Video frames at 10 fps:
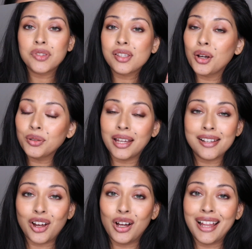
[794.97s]
So that is
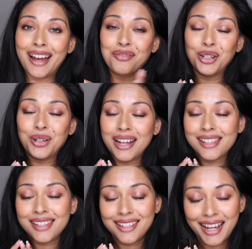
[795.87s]
all I have for you guys
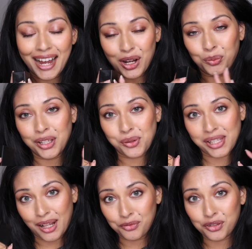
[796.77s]
today. I hope this was
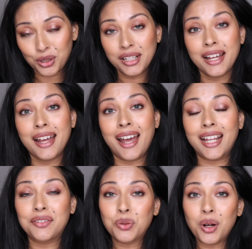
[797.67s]
helpful.
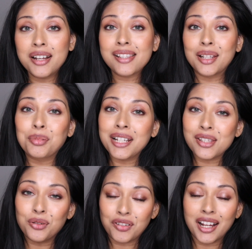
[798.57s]
And if it was, then please
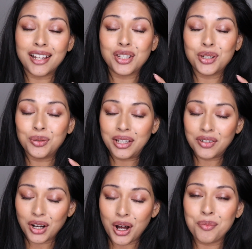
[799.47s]
don't forget to leave a
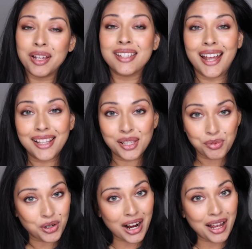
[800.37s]
comment and
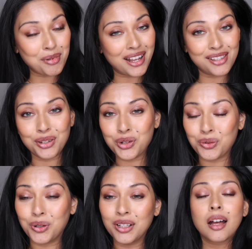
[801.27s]
subscribe as
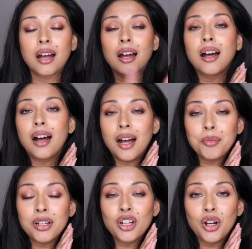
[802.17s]
usual. I'm
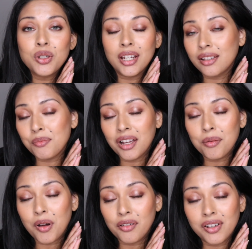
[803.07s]
gonna go take this
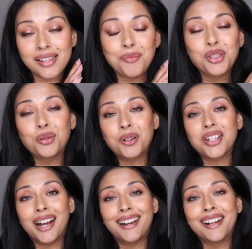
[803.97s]
makeup off because I'm super
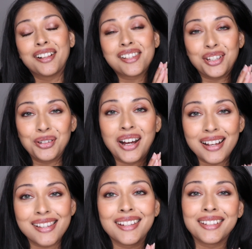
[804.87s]
tired, and I'll see you
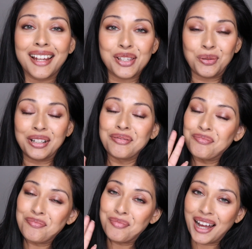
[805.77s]
guys in the next one.
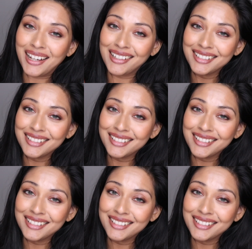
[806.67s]
Bye.